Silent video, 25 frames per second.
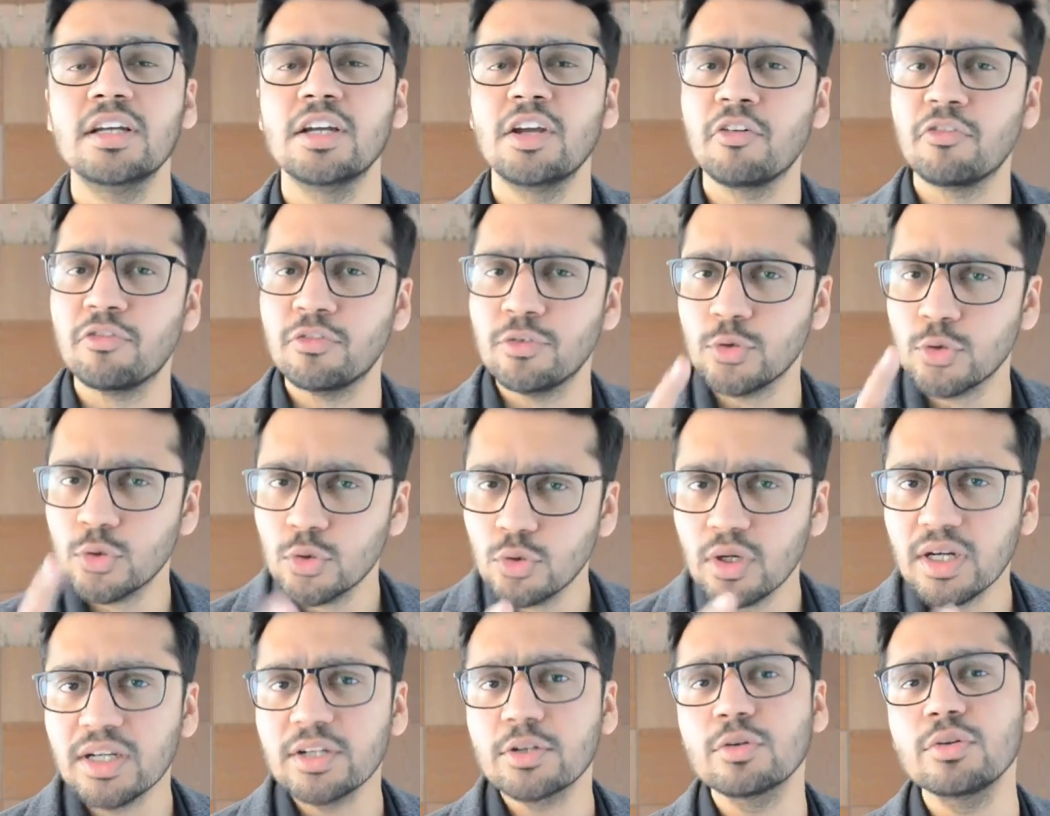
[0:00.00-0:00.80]
If
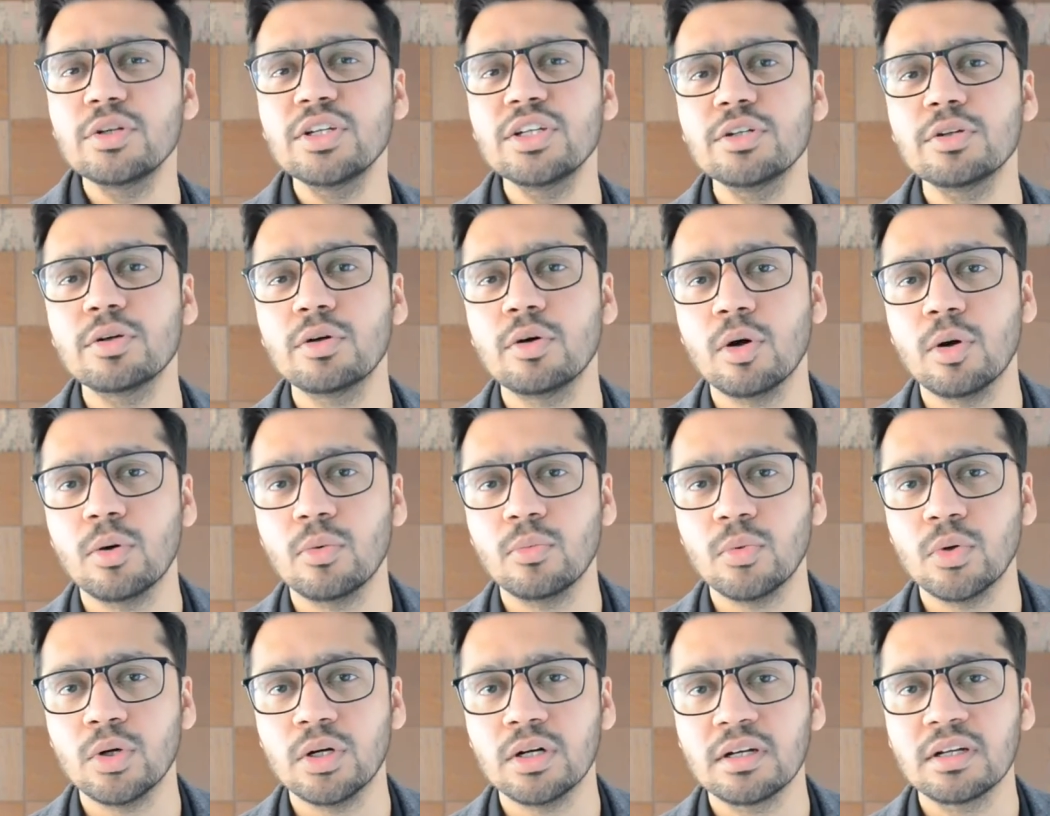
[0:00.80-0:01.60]
you are doing your
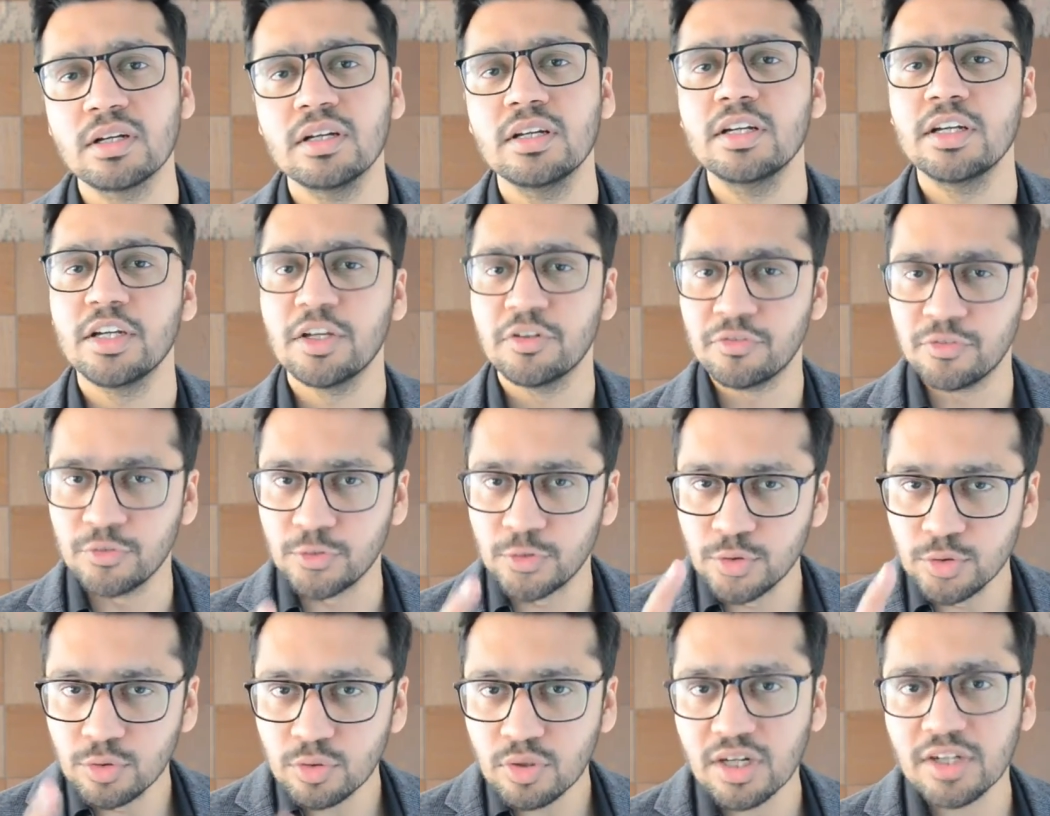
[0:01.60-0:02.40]
homework,
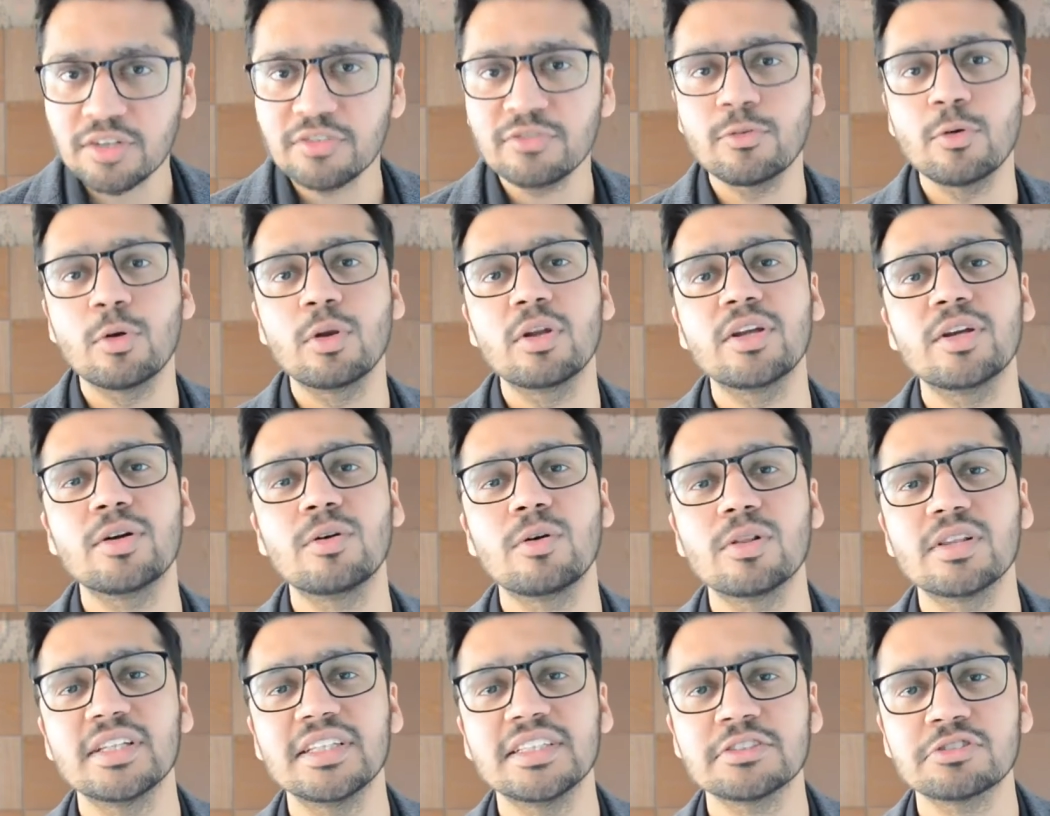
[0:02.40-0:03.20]
if you are following
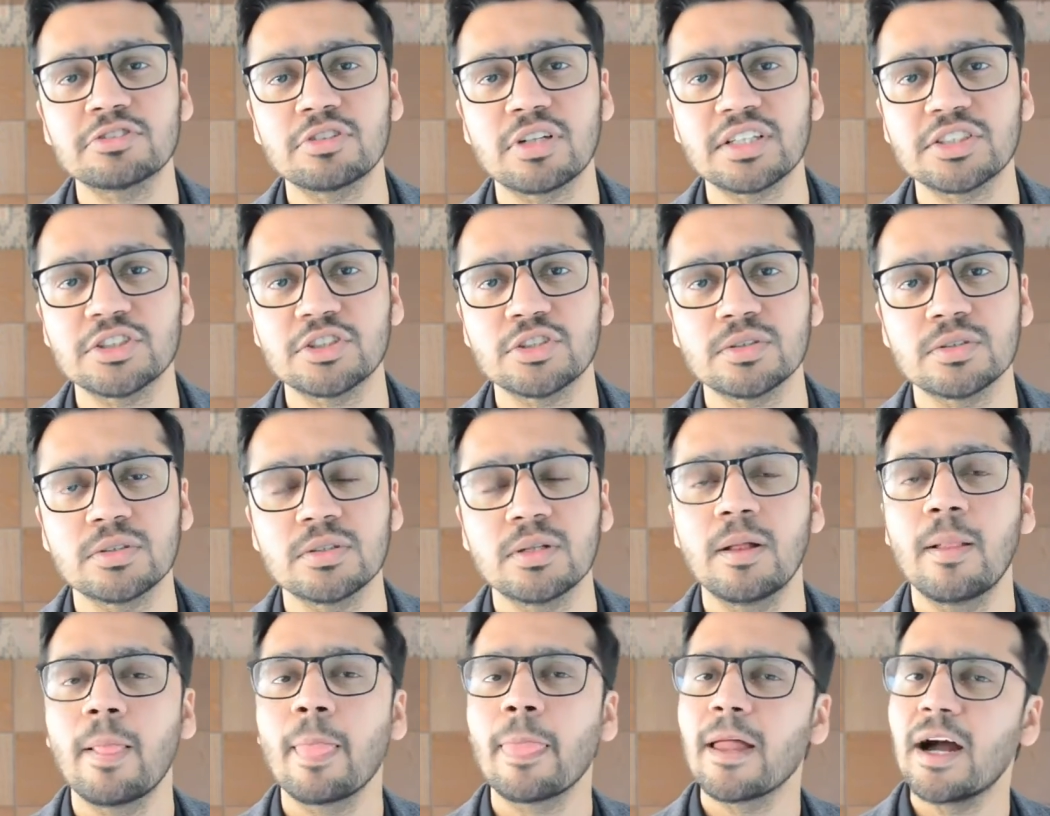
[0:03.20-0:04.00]
all the
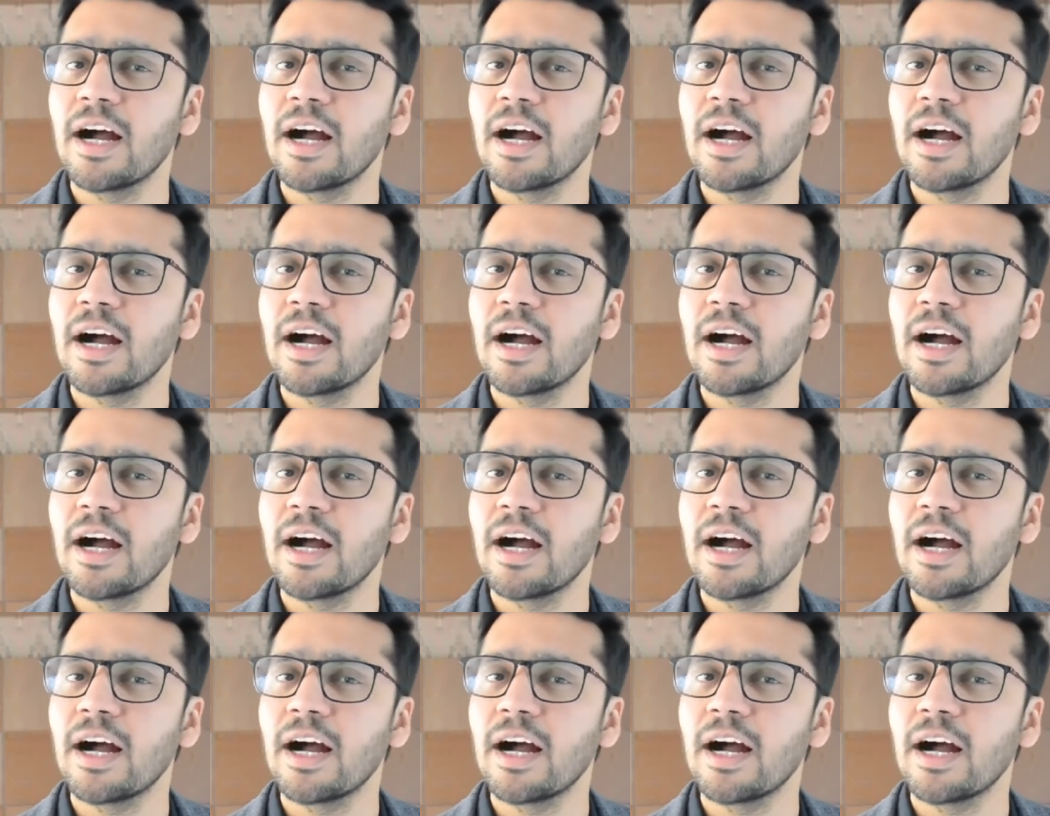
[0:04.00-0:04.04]
instruction,